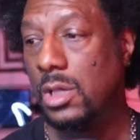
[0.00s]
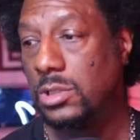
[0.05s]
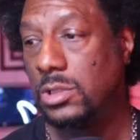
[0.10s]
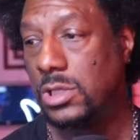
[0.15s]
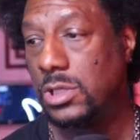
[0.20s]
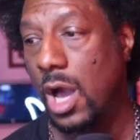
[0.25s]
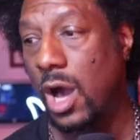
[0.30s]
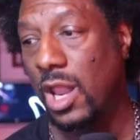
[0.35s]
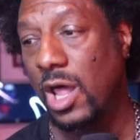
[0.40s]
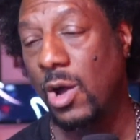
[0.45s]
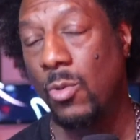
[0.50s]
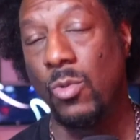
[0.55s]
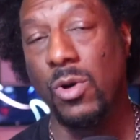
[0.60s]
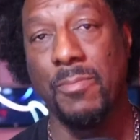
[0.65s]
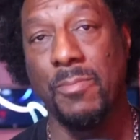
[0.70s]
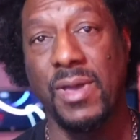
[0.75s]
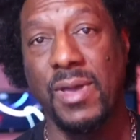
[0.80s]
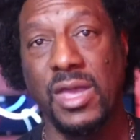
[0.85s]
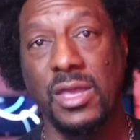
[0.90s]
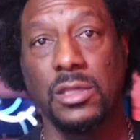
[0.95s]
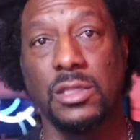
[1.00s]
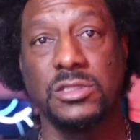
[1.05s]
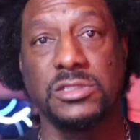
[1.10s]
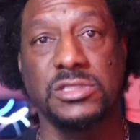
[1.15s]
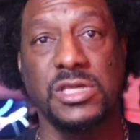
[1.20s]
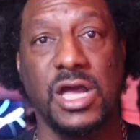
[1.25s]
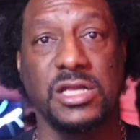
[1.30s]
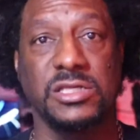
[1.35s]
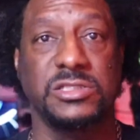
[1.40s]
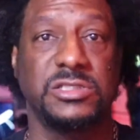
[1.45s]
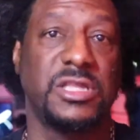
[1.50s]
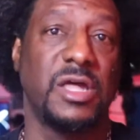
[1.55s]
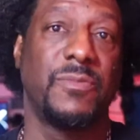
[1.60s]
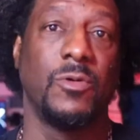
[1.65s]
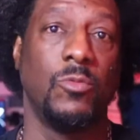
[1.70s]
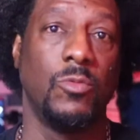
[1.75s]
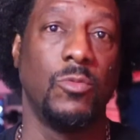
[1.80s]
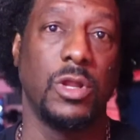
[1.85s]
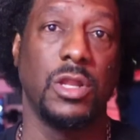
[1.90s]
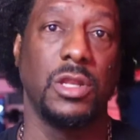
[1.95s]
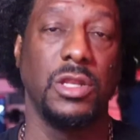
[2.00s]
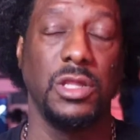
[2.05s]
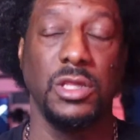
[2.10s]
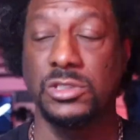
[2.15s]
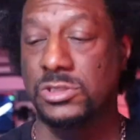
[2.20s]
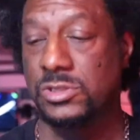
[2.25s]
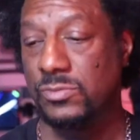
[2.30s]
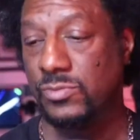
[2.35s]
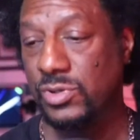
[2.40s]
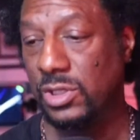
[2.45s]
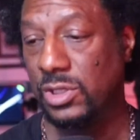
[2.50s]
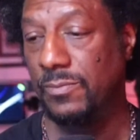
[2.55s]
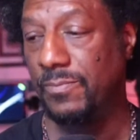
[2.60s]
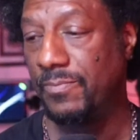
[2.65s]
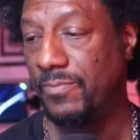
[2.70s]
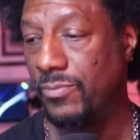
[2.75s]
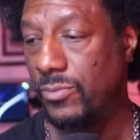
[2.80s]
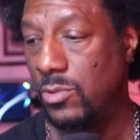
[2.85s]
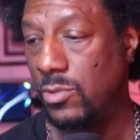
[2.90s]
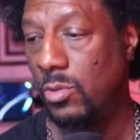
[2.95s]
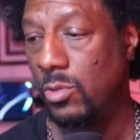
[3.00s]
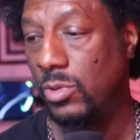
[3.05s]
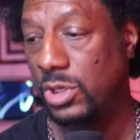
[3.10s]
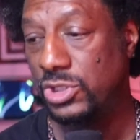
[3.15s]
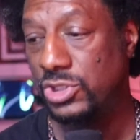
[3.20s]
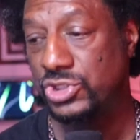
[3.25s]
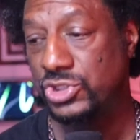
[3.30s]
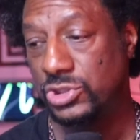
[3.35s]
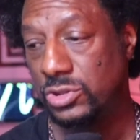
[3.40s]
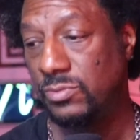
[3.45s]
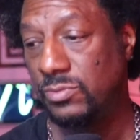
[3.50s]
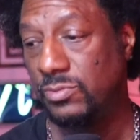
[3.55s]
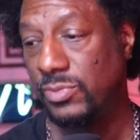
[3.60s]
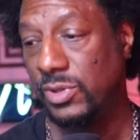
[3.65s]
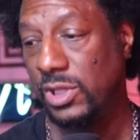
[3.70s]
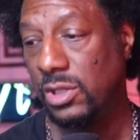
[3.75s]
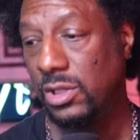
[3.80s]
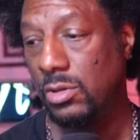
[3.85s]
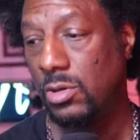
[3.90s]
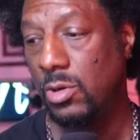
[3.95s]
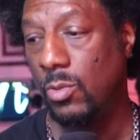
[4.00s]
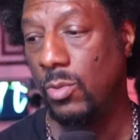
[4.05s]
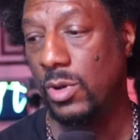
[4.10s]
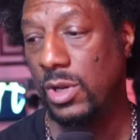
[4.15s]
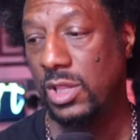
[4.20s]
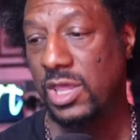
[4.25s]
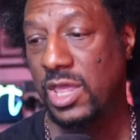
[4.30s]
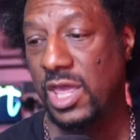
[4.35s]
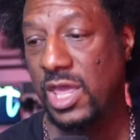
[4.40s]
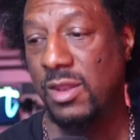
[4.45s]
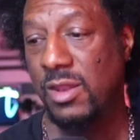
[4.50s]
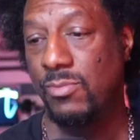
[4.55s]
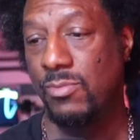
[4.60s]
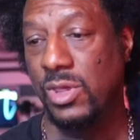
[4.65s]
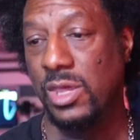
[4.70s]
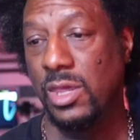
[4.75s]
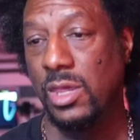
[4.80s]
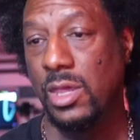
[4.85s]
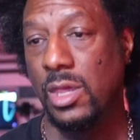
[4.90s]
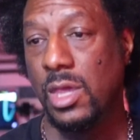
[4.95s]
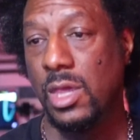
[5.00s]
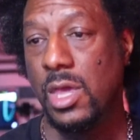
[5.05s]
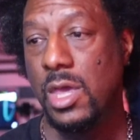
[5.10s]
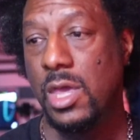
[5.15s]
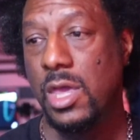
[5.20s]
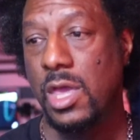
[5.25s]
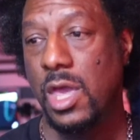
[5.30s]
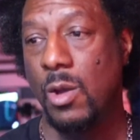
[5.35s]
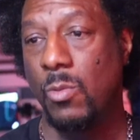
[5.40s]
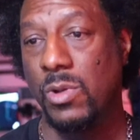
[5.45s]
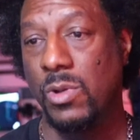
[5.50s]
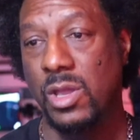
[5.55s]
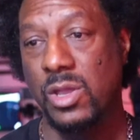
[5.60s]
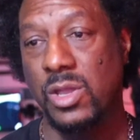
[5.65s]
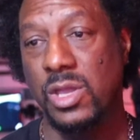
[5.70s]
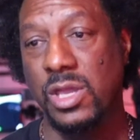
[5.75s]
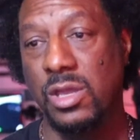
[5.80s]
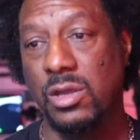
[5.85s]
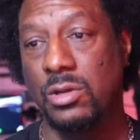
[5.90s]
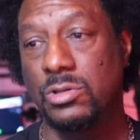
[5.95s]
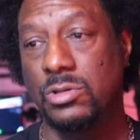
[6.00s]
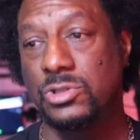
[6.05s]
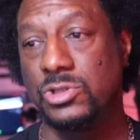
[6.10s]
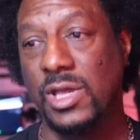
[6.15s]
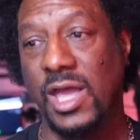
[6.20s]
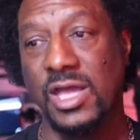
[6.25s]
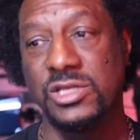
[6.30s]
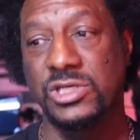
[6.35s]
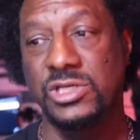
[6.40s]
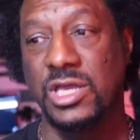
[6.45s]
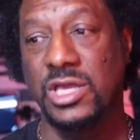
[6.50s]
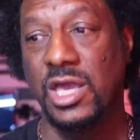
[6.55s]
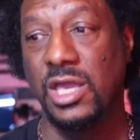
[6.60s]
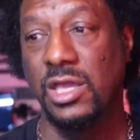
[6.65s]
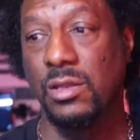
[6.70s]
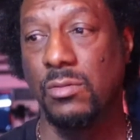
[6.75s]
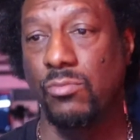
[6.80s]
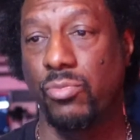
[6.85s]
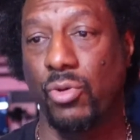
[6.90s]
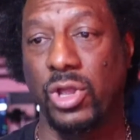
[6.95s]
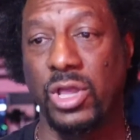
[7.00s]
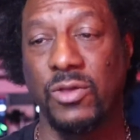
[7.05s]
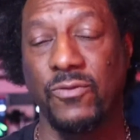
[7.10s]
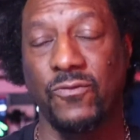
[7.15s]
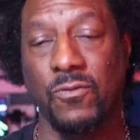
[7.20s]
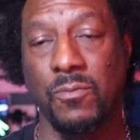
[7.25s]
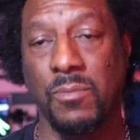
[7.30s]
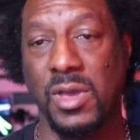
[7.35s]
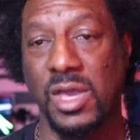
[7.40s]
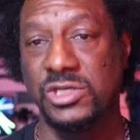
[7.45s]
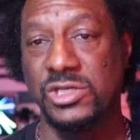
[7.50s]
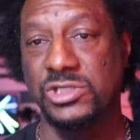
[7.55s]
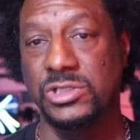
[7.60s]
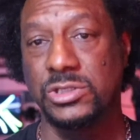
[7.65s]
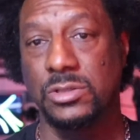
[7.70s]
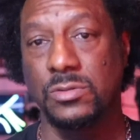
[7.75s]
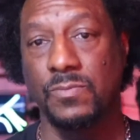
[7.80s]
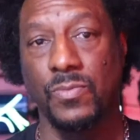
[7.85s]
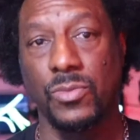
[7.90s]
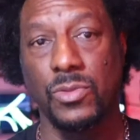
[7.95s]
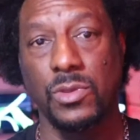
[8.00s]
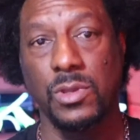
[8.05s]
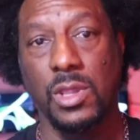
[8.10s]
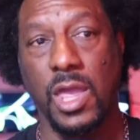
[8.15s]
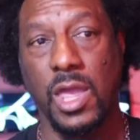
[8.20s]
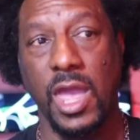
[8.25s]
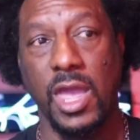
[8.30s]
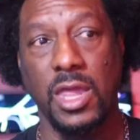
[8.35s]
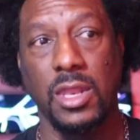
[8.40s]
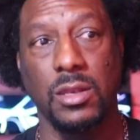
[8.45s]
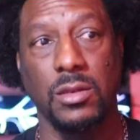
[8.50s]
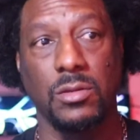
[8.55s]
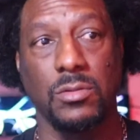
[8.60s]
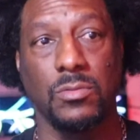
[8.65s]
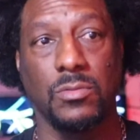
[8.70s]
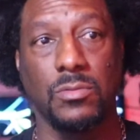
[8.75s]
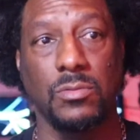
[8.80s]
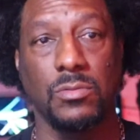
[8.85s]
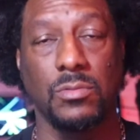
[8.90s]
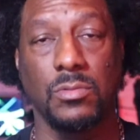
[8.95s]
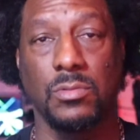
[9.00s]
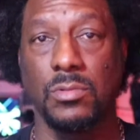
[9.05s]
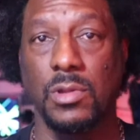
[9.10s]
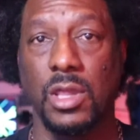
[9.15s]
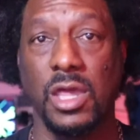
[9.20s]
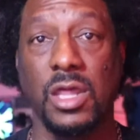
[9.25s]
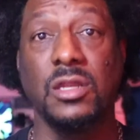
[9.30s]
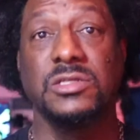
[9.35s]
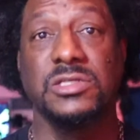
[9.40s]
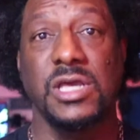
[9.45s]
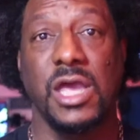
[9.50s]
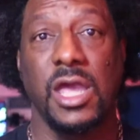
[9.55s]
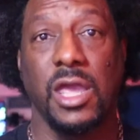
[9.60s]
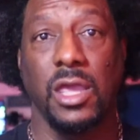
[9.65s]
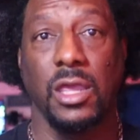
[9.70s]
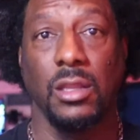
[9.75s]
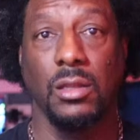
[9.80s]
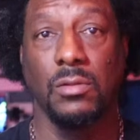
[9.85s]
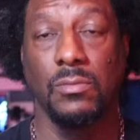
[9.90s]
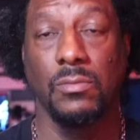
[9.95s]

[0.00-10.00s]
Y'all are what make Inside Steppin' what it needs to be, or what it should be, or what it can be. And we're here to educate, bring information, and entertain.